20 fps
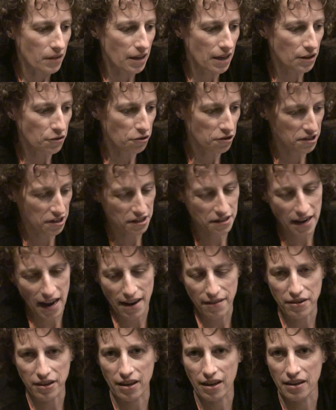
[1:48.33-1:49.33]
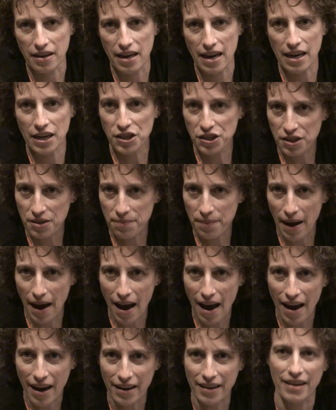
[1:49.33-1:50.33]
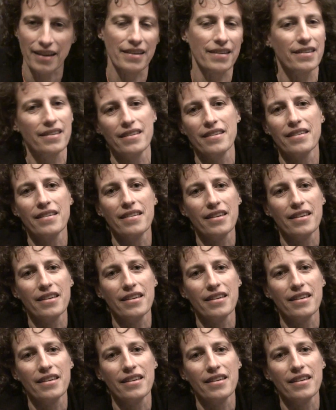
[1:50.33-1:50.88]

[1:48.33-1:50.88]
interested in having an agent back, and